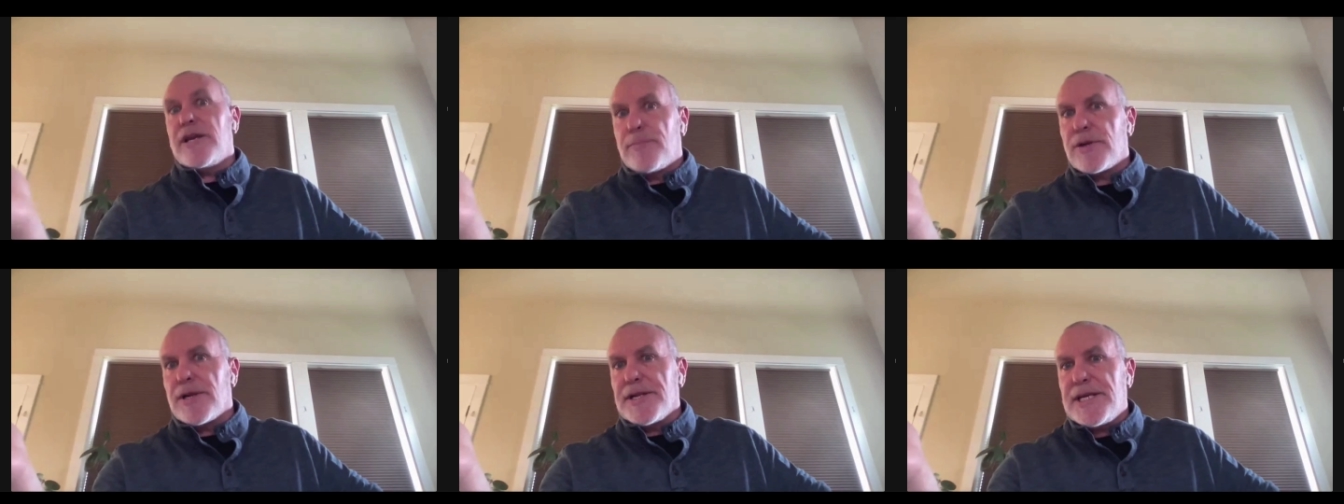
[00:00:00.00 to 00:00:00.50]
you
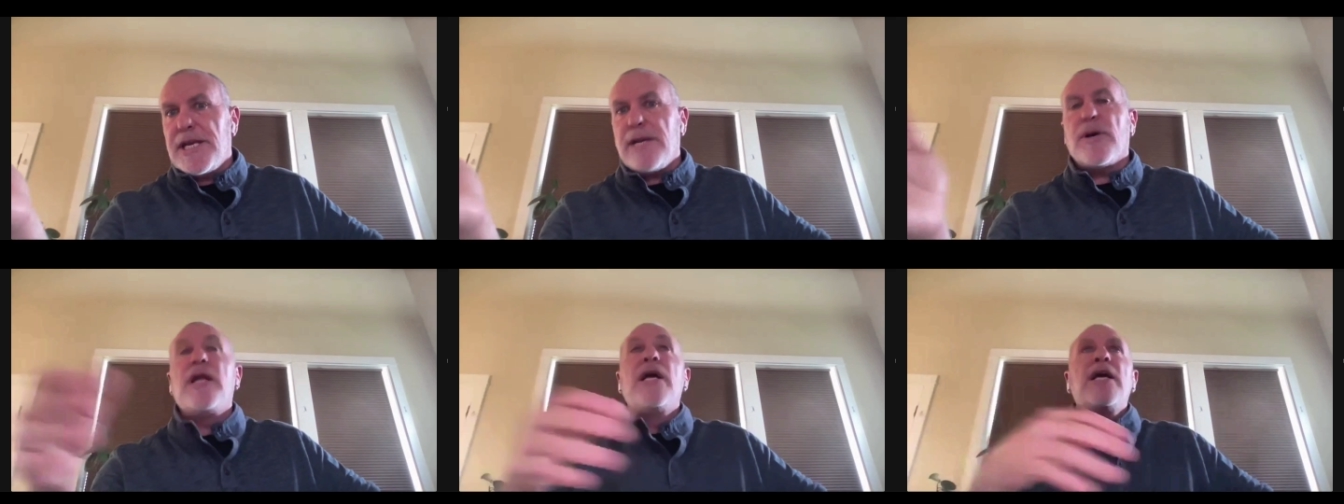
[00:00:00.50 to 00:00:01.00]
put on a
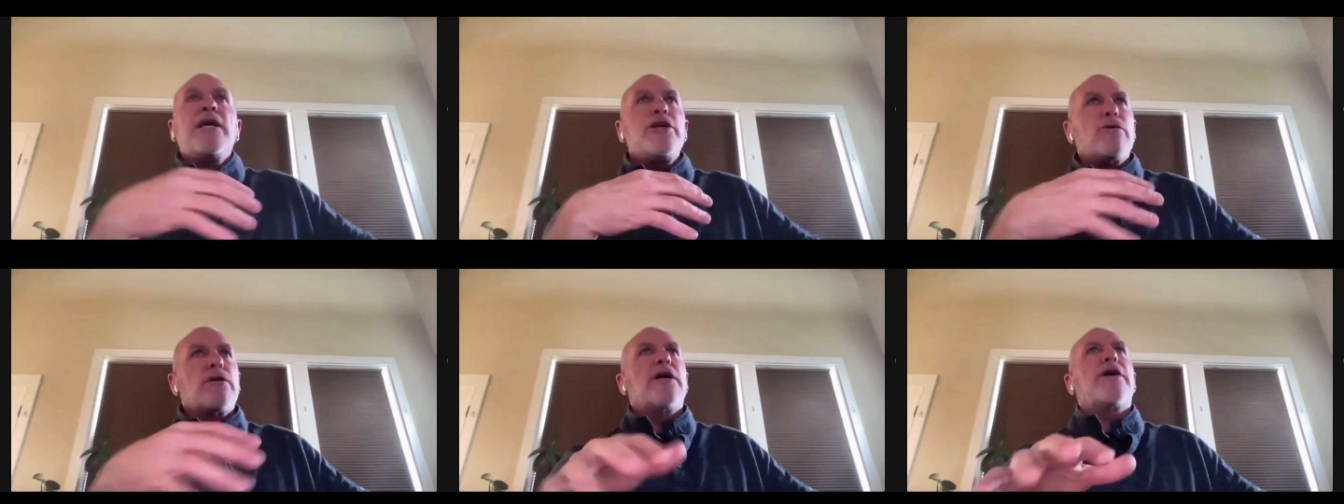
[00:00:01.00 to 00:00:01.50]
gi, but
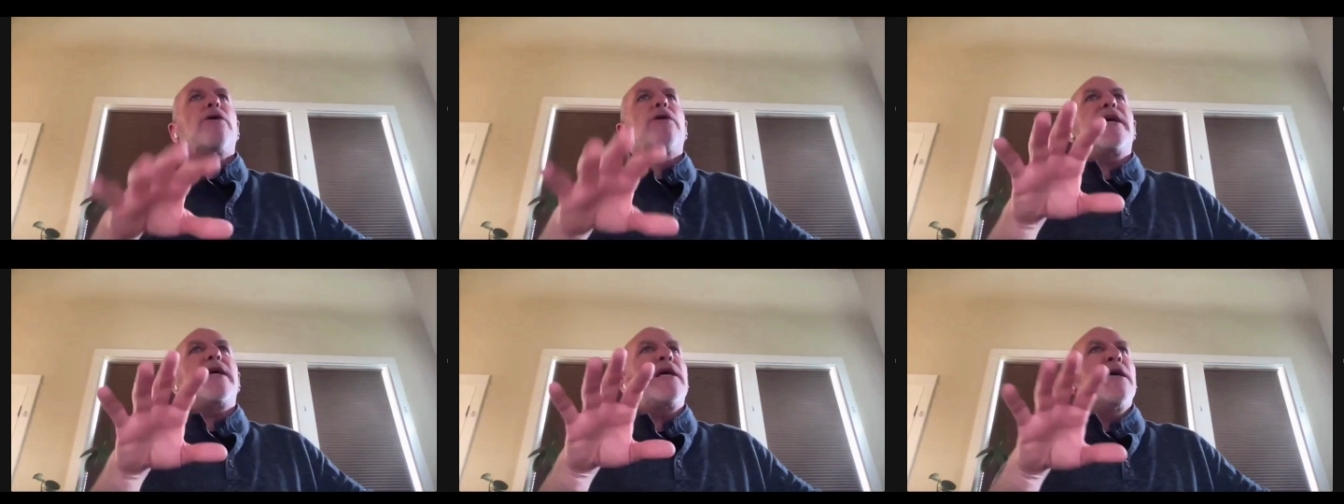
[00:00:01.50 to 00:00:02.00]
you
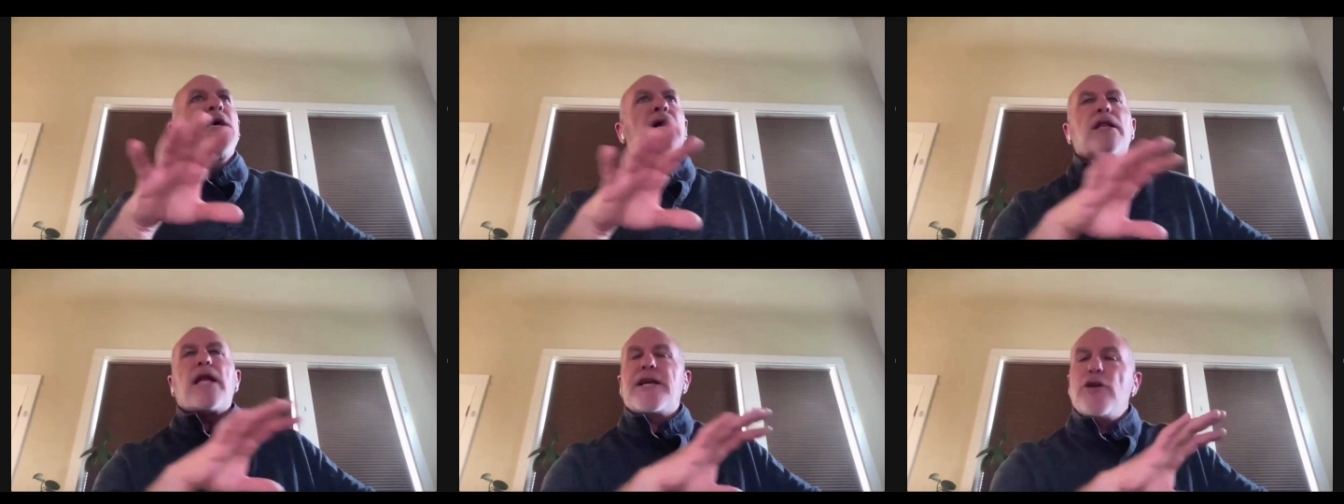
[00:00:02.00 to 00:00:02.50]
literally,
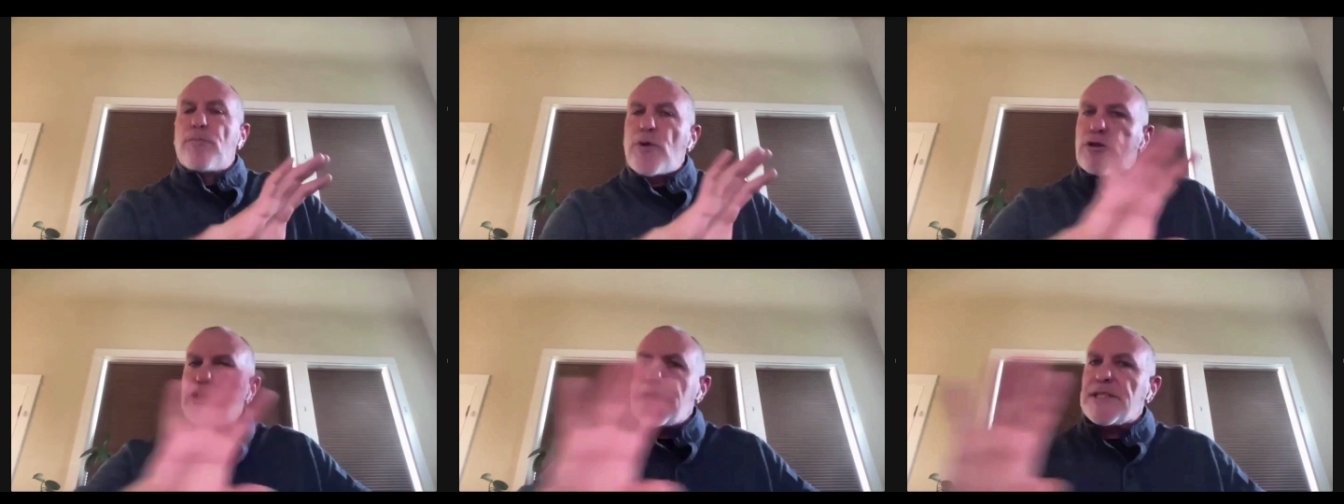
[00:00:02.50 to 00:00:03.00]
you
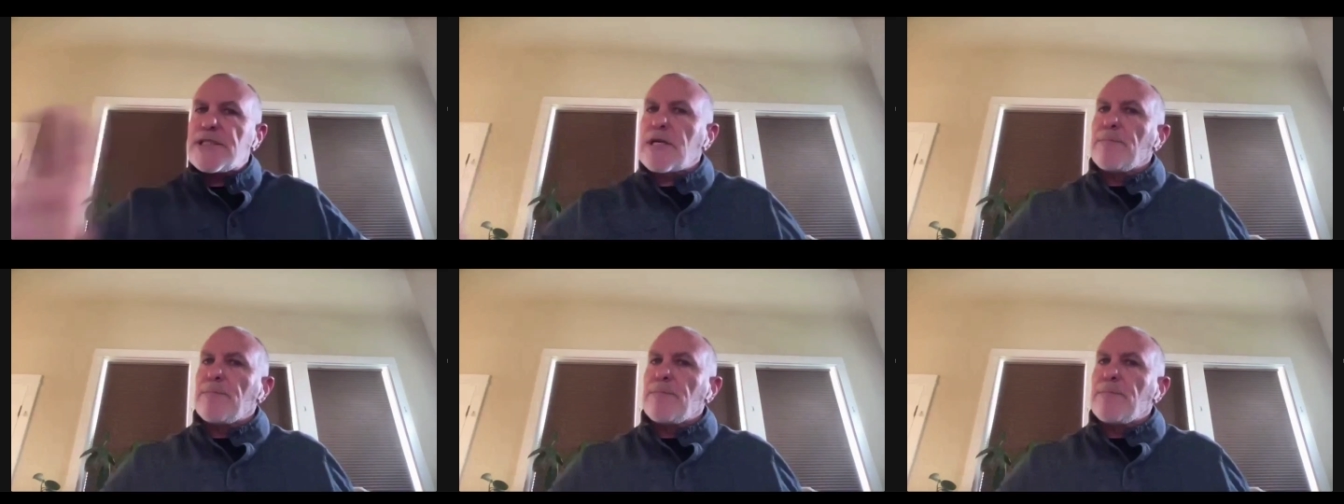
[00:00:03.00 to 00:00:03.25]
approach it as a